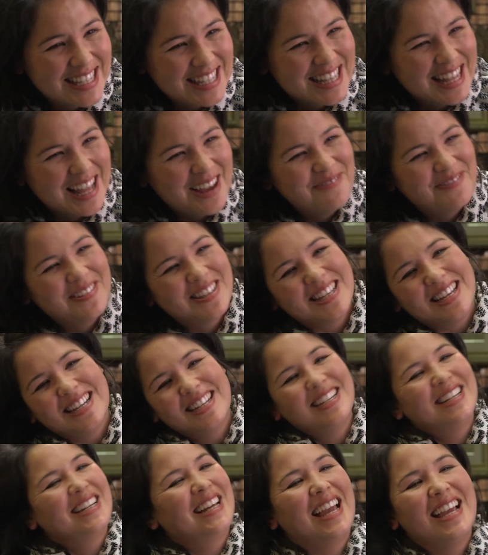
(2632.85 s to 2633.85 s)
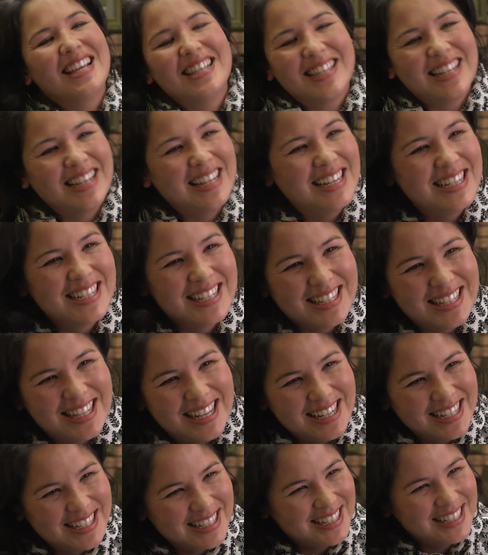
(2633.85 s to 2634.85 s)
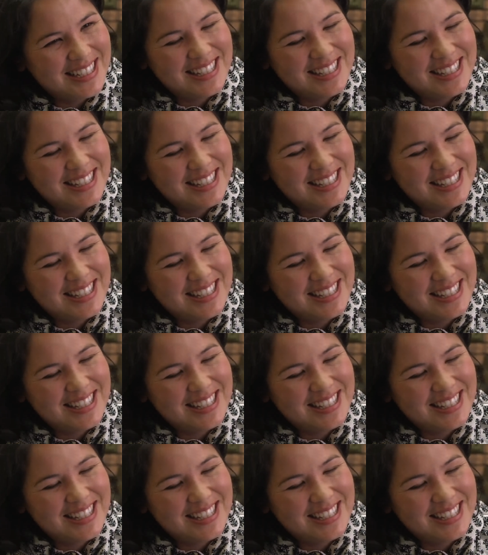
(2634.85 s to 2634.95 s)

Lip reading: that they presented against the legislation.